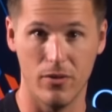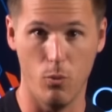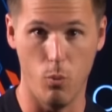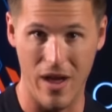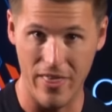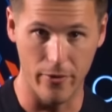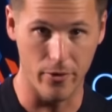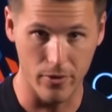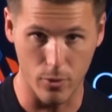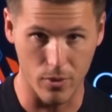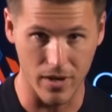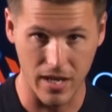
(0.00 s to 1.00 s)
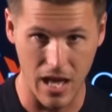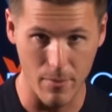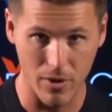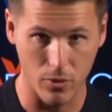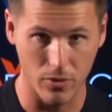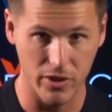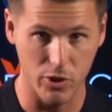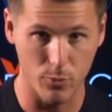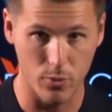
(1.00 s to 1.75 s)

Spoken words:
the weather or a chemical in your